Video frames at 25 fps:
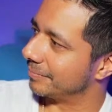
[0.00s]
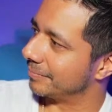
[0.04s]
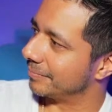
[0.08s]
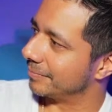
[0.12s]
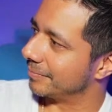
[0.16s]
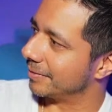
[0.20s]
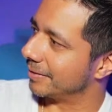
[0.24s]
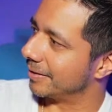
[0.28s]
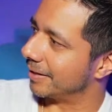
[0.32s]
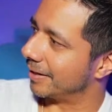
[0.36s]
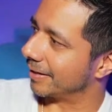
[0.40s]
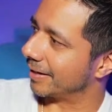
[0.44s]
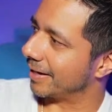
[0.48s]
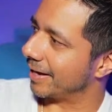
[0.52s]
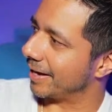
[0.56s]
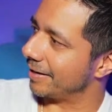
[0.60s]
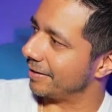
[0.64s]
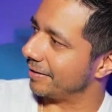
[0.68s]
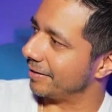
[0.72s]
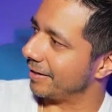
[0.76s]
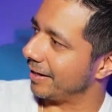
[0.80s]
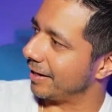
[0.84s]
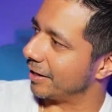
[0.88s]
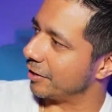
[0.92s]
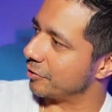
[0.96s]
Again,
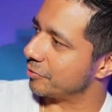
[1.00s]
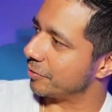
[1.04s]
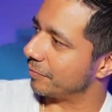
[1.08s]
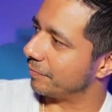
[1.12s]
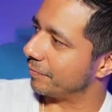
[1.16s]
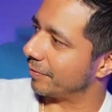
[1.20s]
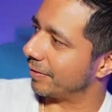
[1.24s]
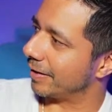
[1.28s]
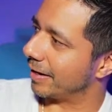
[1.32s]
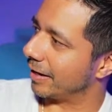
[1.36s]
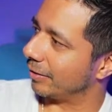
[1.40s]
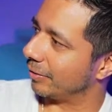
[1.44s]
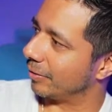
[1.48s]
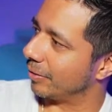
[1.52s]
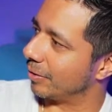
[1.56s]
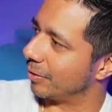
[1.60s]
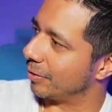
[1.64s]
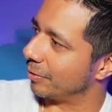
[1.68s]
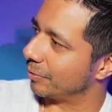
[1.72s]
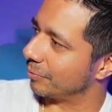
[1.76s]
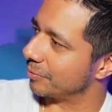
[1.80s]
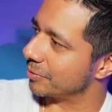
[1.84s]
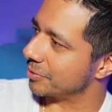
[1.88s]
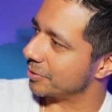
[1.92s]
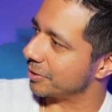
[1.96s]
the entry for that long
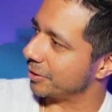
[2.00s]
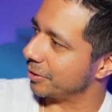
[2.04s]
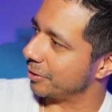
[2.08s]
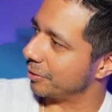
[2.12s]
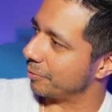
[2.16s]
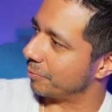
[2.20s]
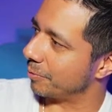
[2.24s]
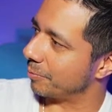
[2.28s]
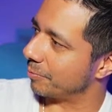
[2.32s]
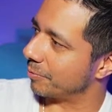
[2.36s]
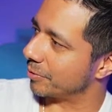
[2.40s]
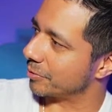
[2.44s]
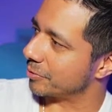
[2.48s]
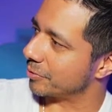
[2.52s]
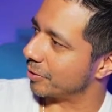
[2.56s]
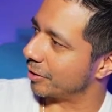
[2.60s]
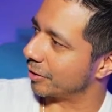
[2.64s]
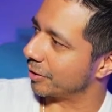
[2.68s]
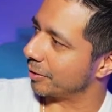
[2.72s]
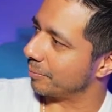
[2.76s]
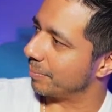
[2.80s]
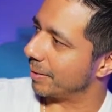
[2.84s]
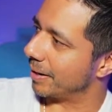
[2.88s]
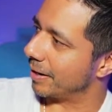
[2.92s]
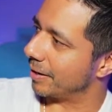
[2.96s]
was here. We were talking
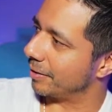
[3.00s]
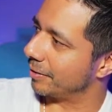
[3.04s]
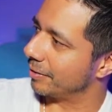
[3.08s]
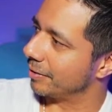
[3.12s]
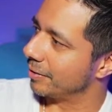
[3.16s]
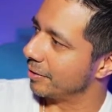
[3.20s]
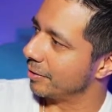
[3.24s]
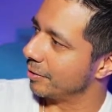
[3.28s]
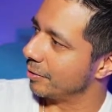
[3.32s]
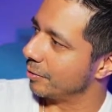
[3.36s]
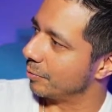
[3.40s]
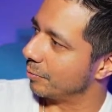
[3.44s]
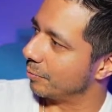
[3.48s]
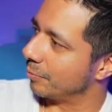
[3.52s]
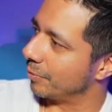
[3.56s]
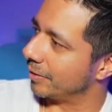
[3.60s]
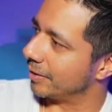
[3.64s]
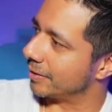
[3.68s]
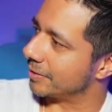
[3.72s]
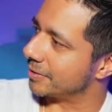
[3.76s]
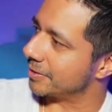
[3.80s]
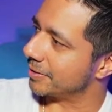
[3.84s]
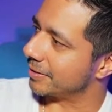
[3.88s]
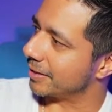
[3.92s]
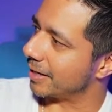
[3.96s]
about it with a
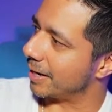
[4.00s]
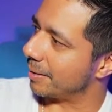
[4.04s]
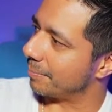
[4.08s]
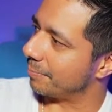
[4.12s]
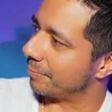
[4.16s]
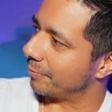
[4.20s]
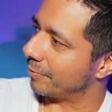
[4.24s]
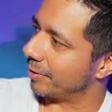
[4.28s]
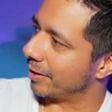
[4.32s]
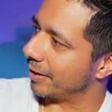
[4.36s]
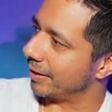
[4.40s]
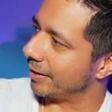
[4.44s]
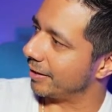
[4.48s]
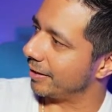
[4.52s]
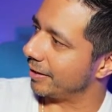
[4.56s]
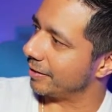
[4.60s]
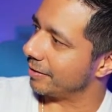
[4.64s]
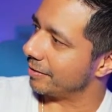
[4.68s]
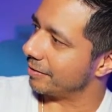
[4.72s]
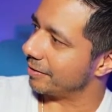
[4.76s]
stop right here.